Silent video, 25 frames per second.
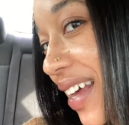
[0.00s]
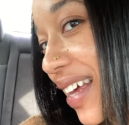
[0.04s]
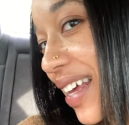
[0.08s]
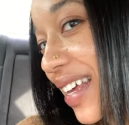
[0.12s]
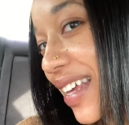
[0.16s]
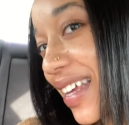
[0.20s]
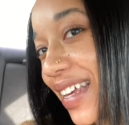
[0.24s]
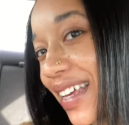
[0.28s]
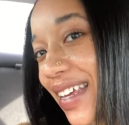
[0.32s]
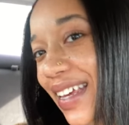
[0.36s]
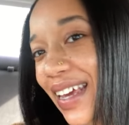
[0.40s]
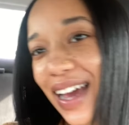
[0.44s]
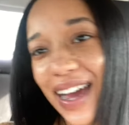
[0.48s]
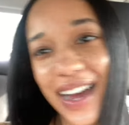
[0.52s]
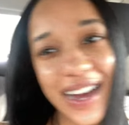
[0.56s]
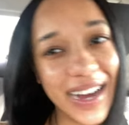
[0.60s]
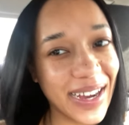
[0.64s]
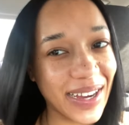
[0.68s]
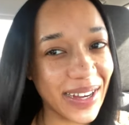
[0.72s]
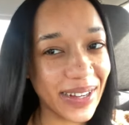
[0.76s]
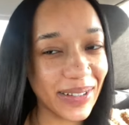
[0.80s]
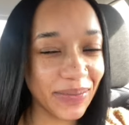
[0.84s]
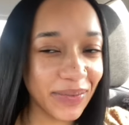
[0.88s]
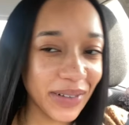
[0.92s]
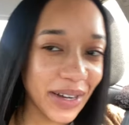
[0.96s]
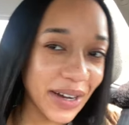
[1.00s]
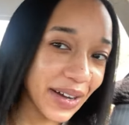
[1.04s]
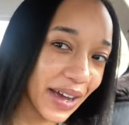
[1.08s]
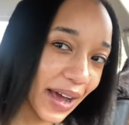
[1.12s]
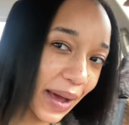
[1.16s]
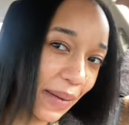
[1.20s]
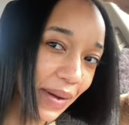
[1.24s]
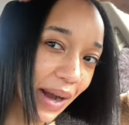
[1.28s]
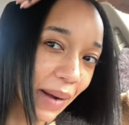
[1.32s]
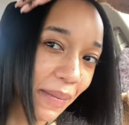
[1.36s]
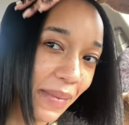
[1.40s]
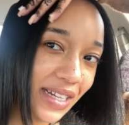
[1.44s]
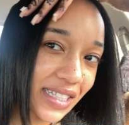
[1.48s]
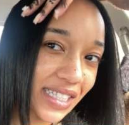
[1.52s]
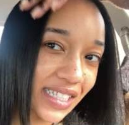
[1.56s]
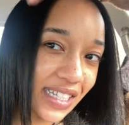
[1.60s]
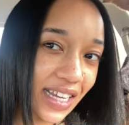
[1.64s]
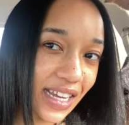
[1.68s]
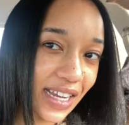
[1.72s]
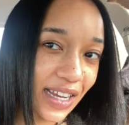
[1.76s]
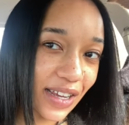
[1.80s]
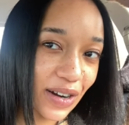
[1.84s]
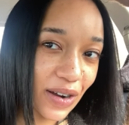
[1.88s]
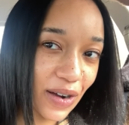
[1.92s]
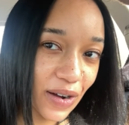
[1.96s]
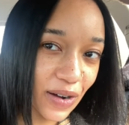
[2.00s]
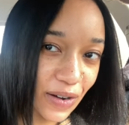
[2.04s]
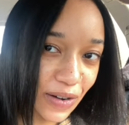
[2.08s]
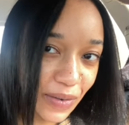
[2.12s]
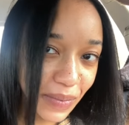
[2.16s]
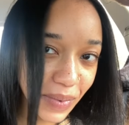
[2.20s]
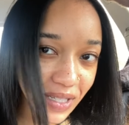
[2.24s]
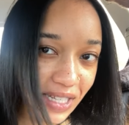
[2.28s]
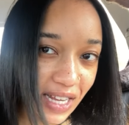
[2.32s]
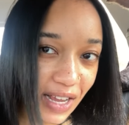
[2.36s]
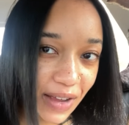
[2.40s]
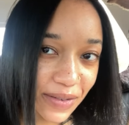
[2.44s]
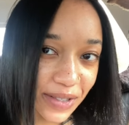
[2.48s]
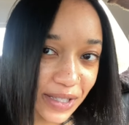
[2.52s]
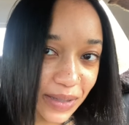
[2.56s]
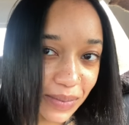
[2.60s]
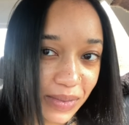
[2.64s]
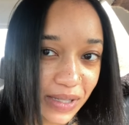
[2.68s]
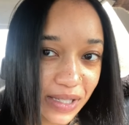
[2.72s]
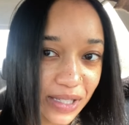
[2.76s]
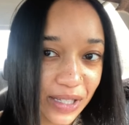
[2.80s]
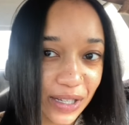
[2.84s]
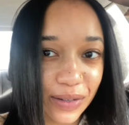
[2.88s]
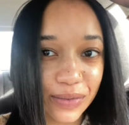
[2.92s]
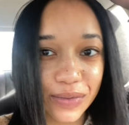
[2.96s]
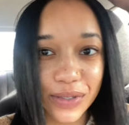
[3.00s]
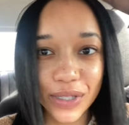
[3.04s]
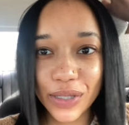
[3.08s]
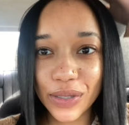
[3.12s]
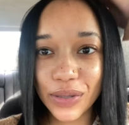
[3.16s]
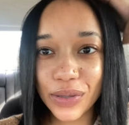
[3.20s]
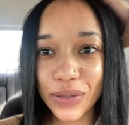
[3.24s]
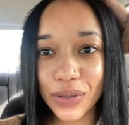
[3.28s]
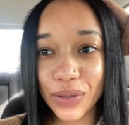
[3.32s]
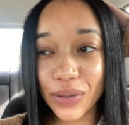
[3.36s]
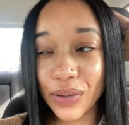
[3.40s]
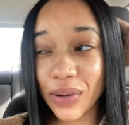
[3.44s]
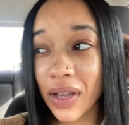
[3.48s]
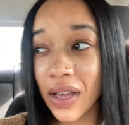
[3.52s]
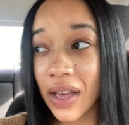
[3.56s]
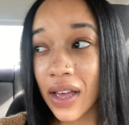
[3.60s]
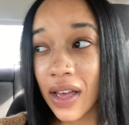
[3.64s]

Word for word: Yeah. Okay, but I'm about to head home because I have some stuff to do.